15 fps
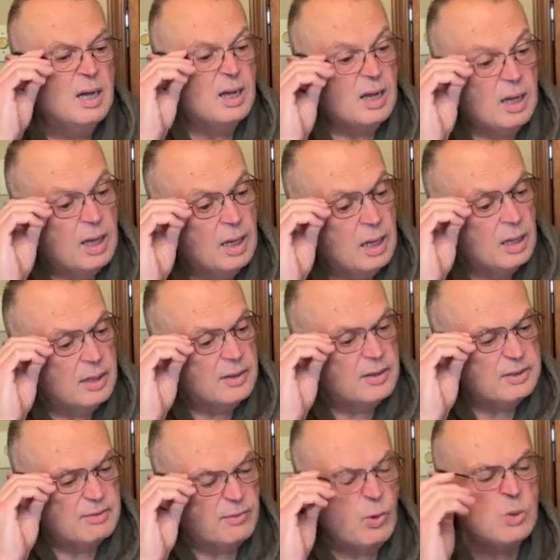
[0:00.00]

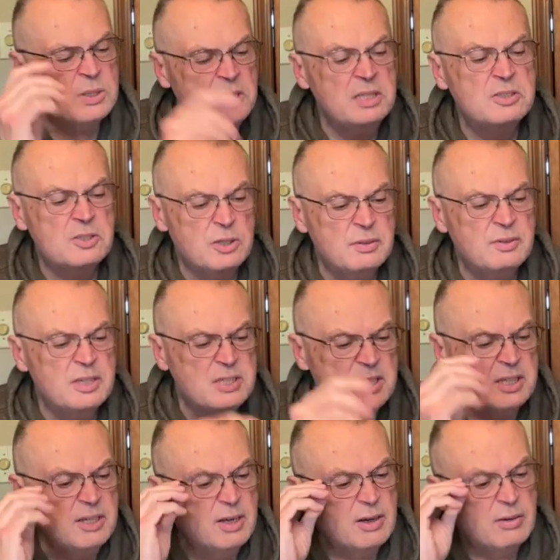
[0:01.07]
there's 14 servings
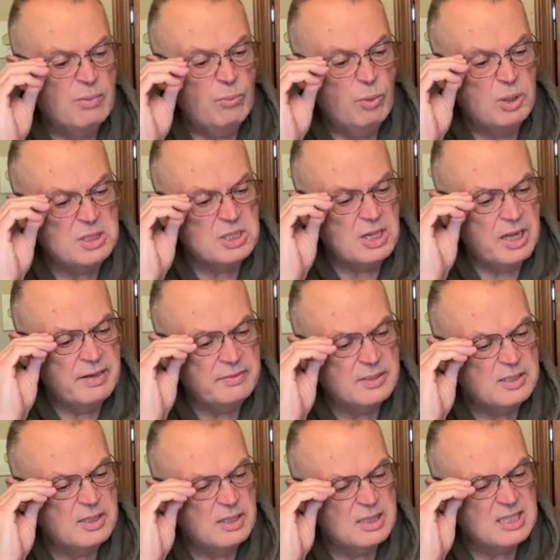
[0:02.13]
in here, and one slice is
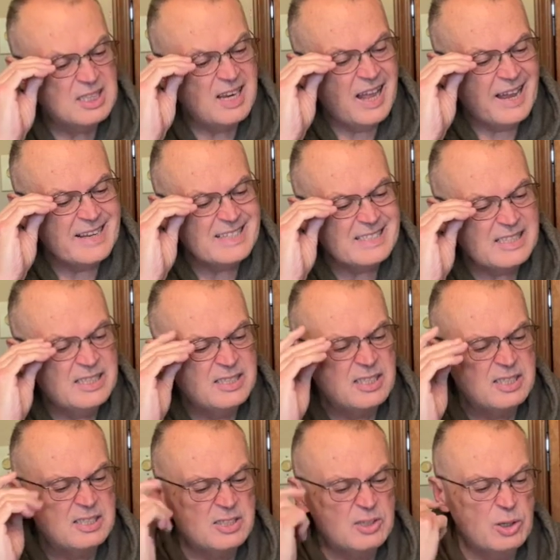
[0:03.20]

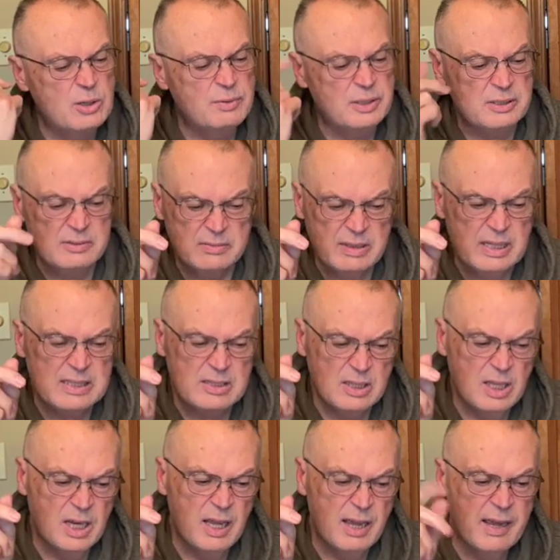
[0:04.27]
a serving. Now it's a
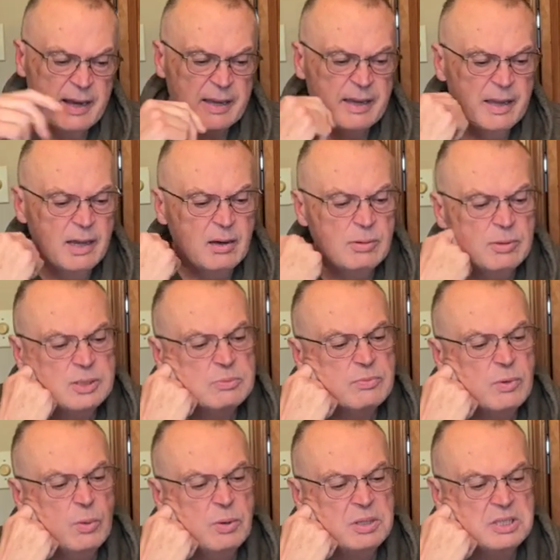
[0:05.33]
little high in calories
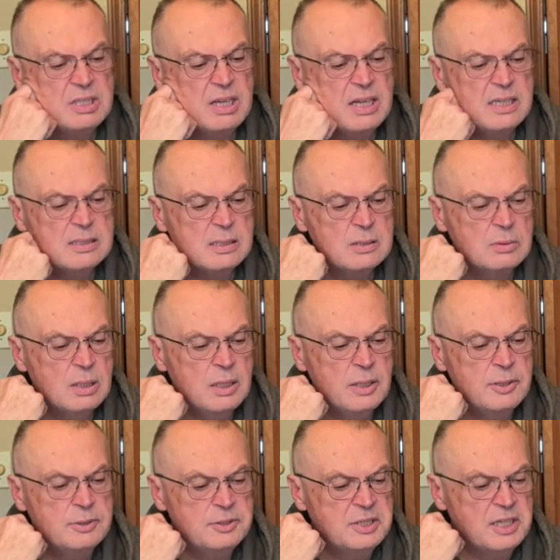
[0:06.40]
for one slice. It's
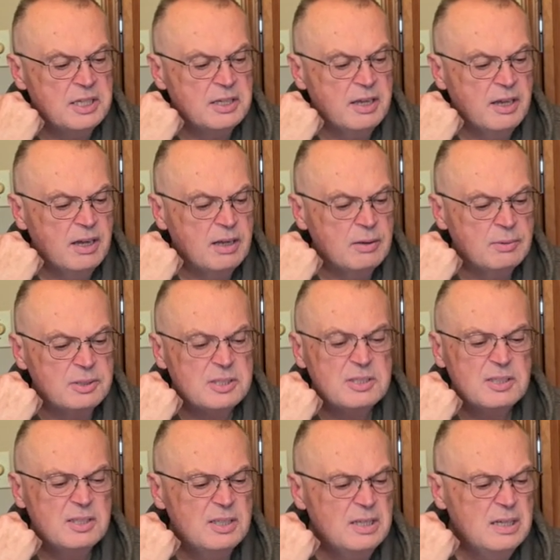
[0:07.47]
110 calories.
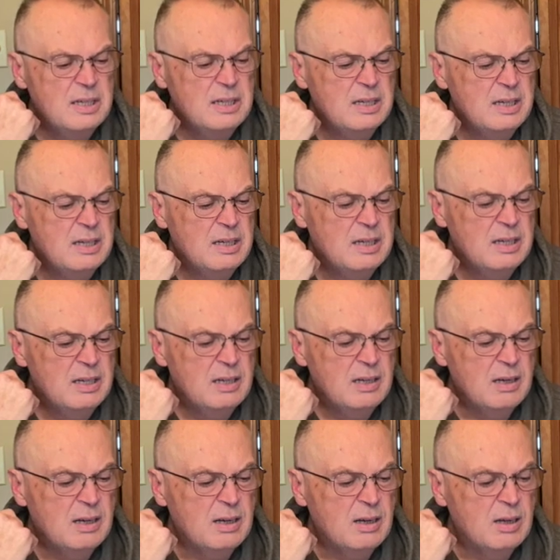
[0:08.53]

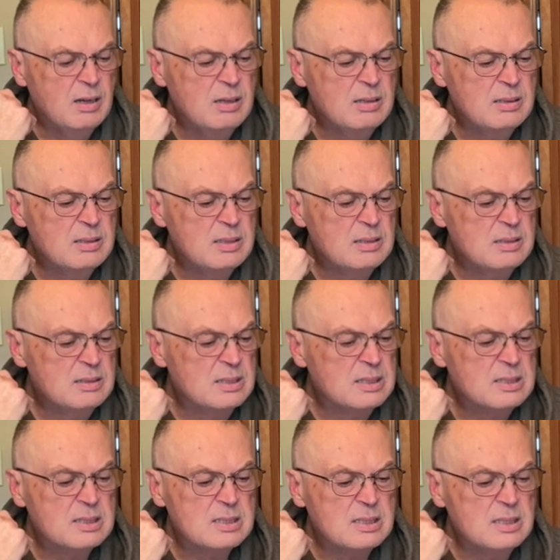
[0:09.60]
Let's
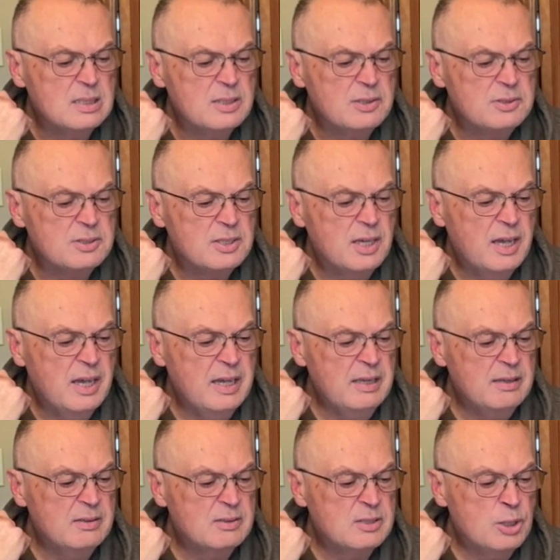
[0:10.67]
see, there's
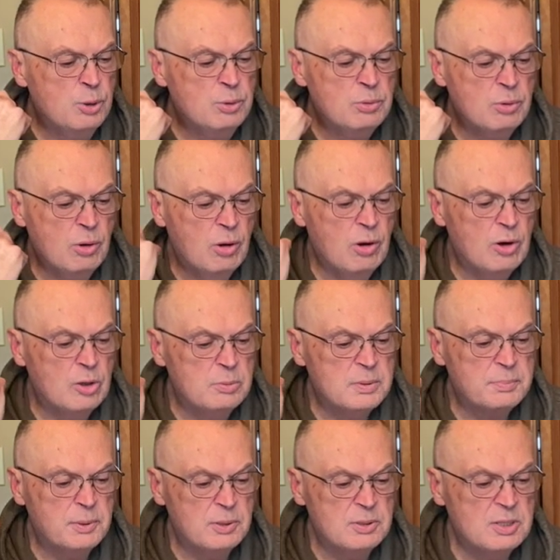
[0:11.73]
8 total carbs
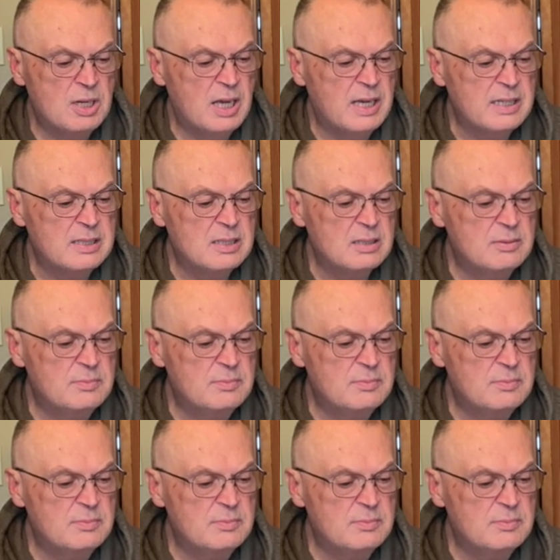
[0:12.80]
per slice,